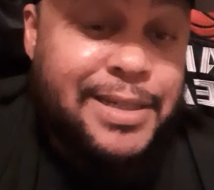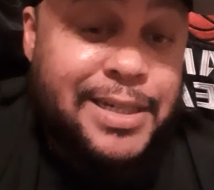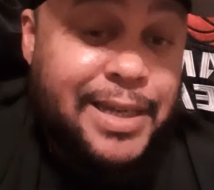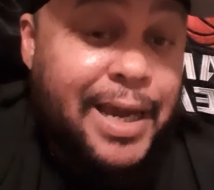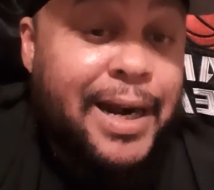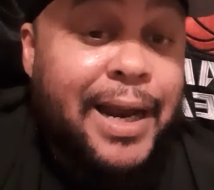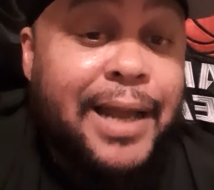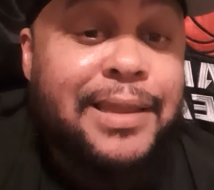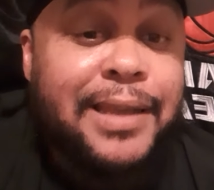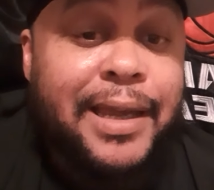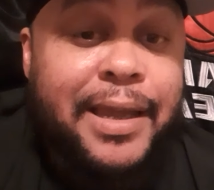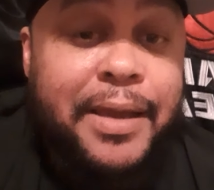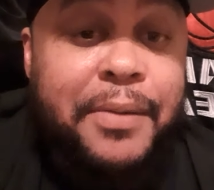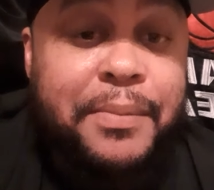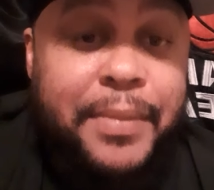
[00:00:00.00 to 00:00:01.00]
shout out to
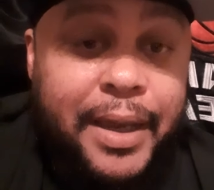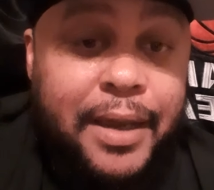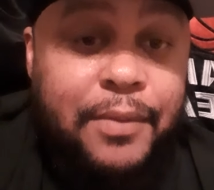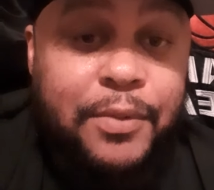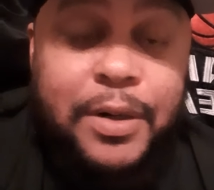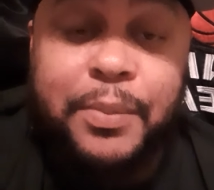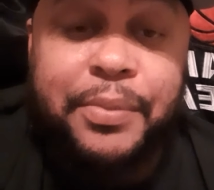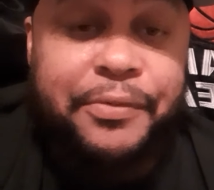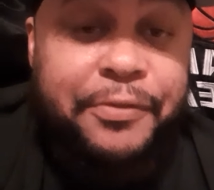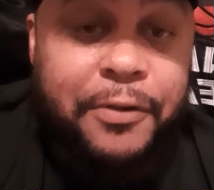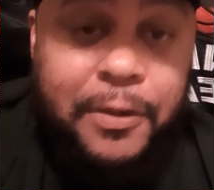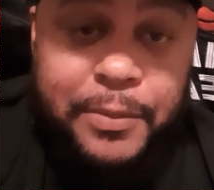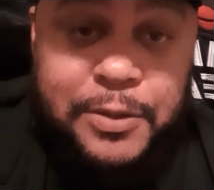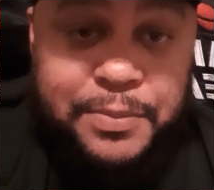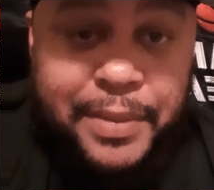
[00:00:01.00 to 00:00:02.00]
him, man. What a
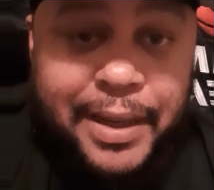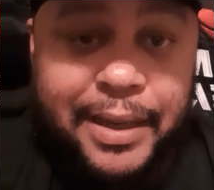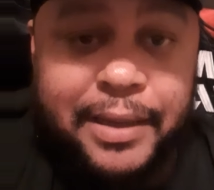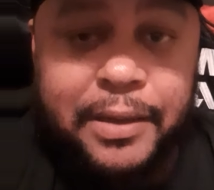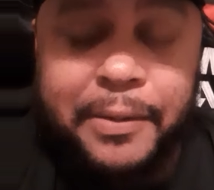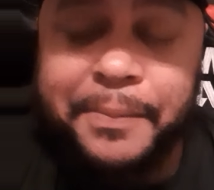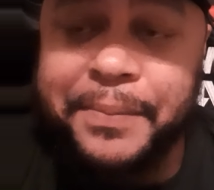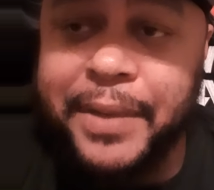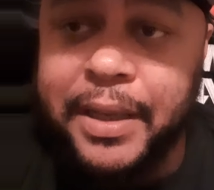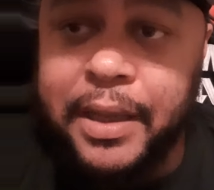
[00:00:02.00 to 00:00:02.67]
performance by him